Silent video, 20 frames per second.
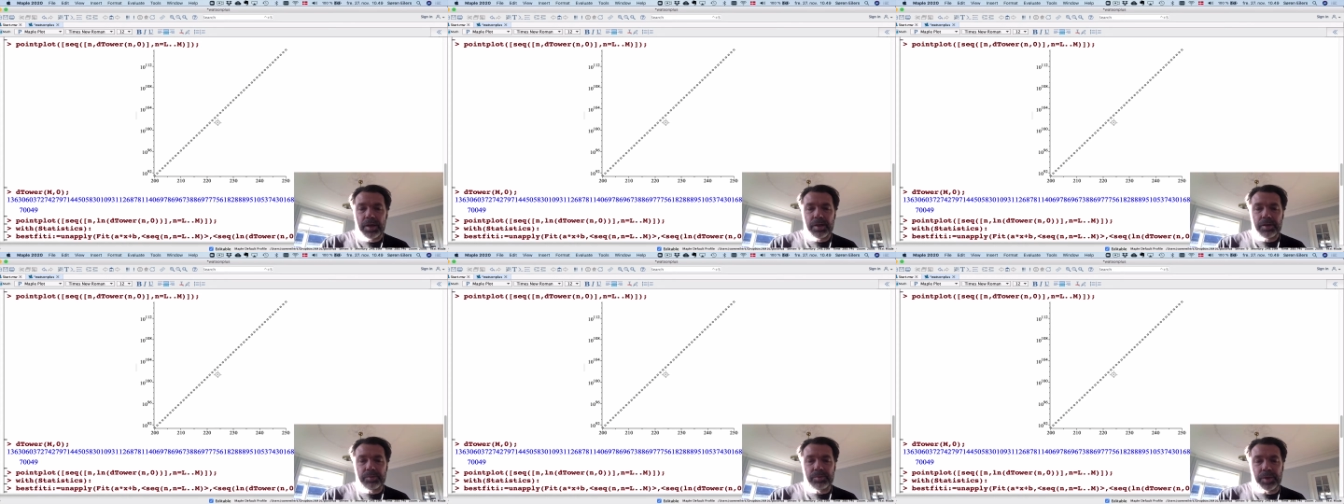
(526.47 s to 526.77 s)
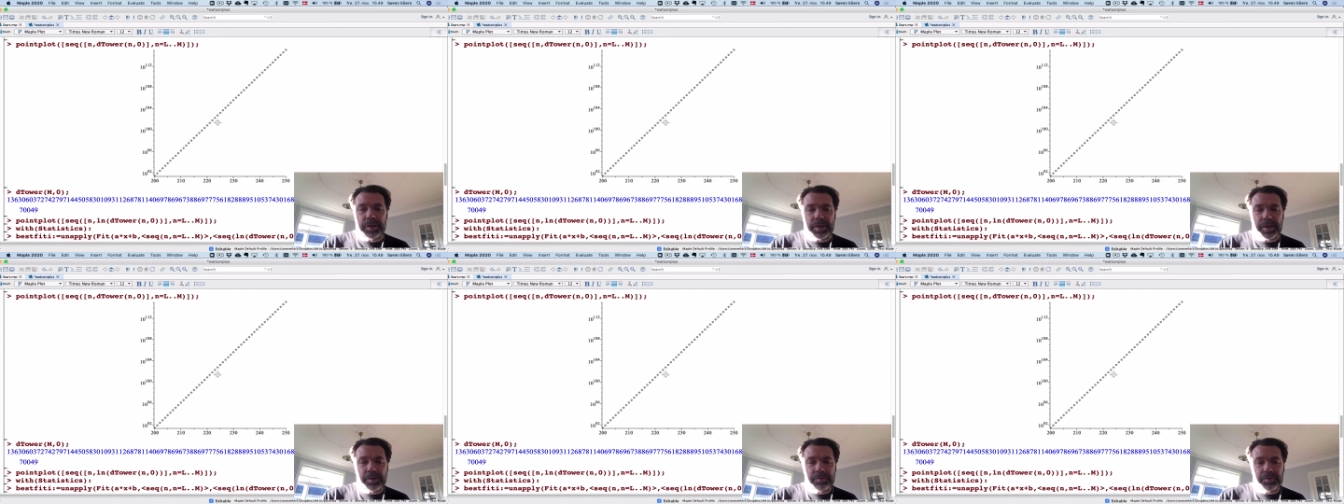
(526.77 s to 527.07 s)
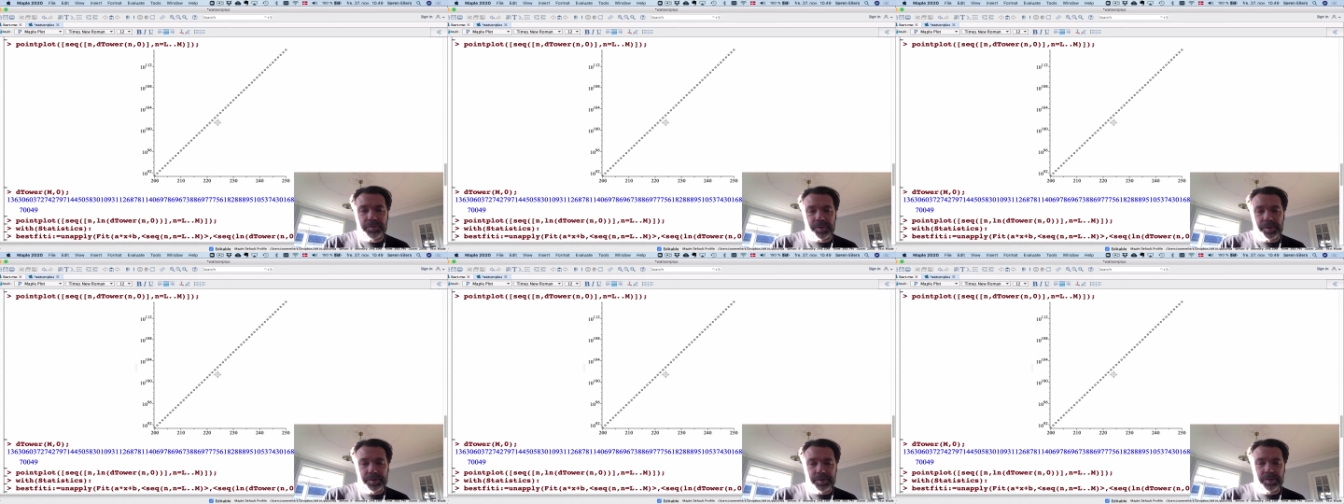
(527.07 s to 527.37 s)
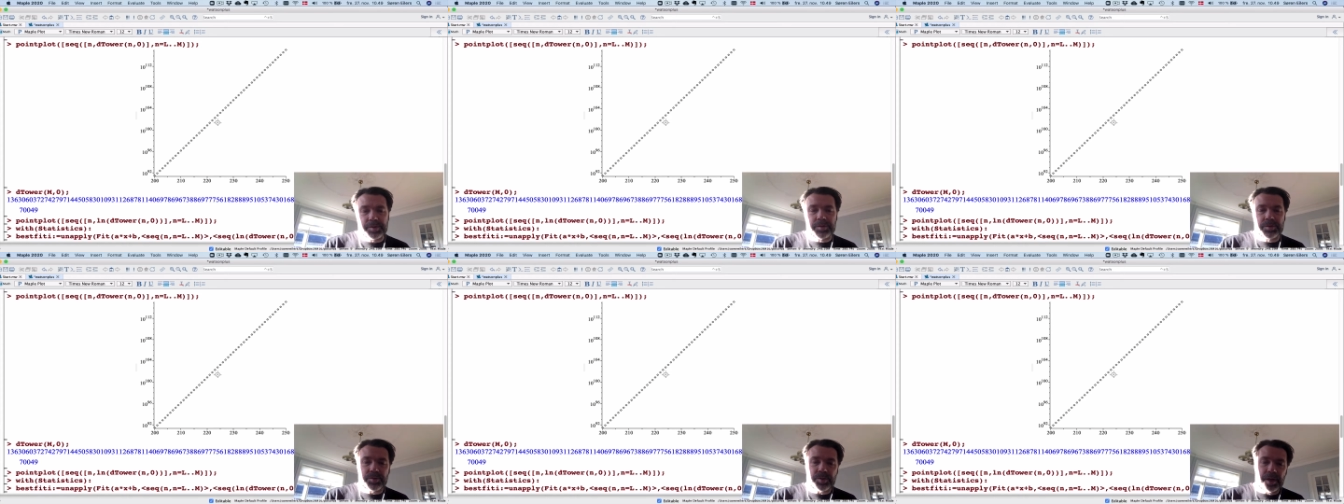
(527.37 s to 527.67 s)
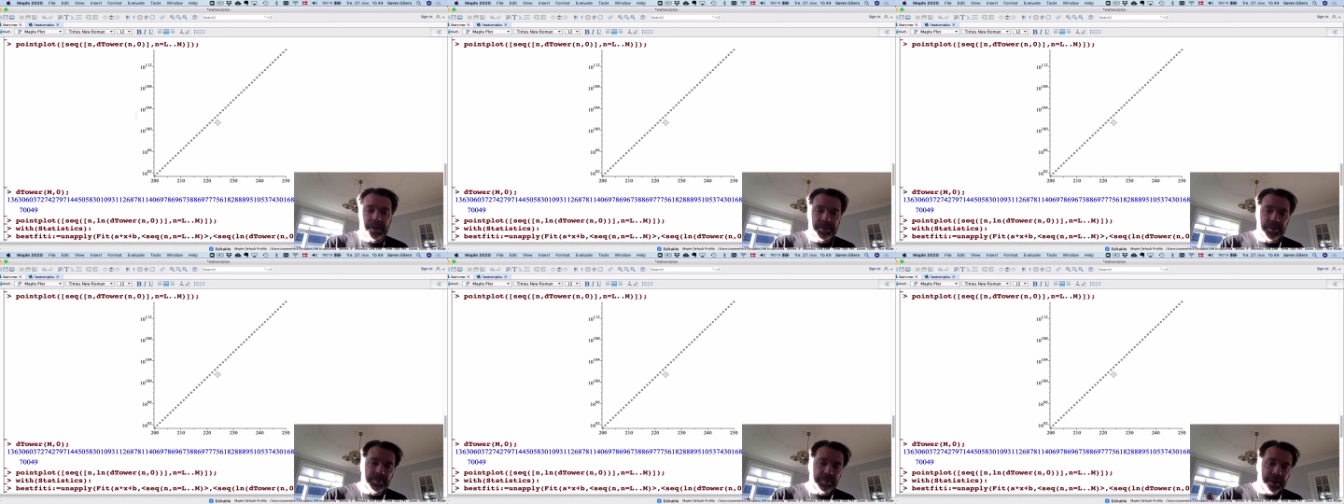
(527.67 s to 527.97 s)
when I, for instance,
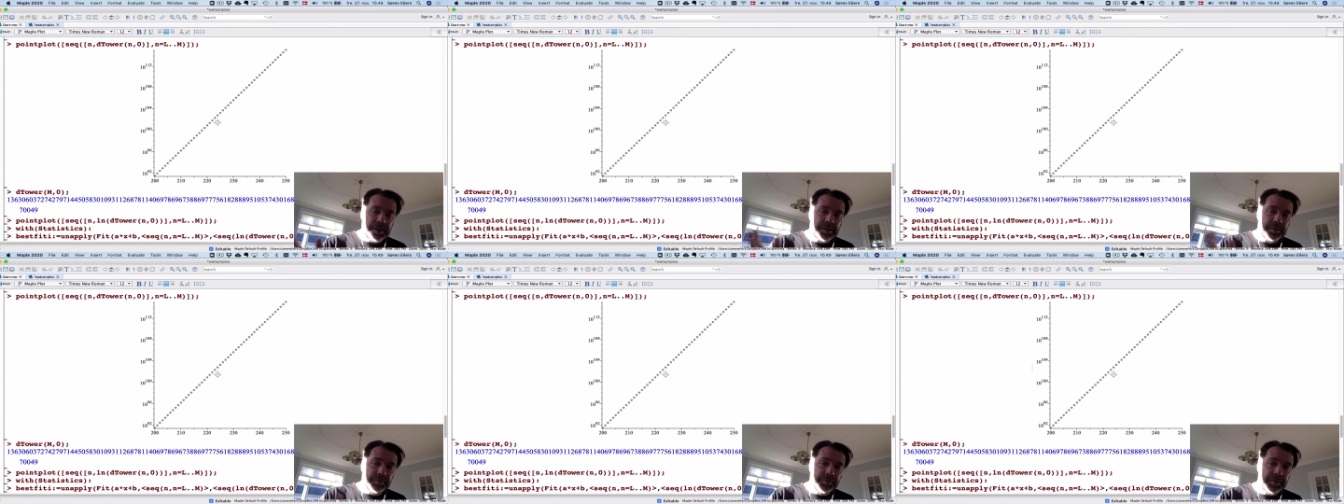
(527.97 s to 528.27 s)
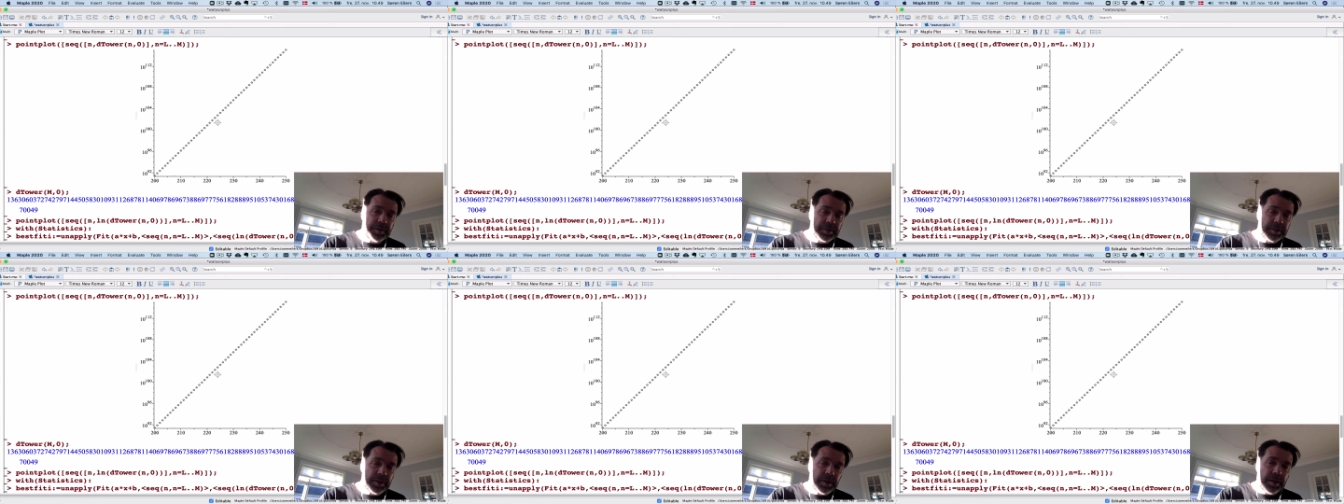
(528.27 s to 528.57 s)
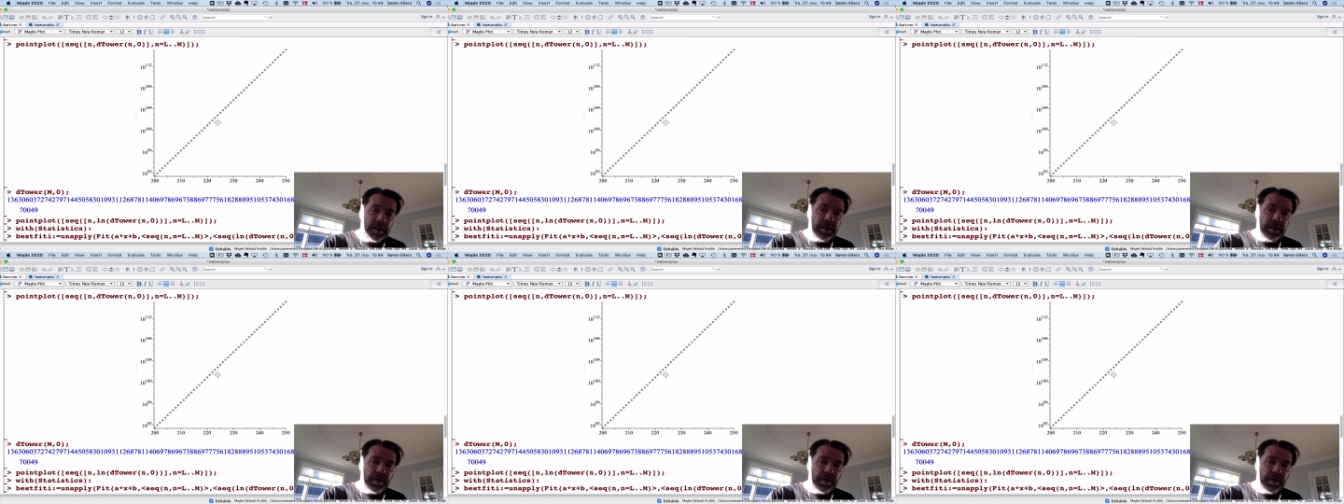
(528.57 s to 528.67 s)
try to make a fit,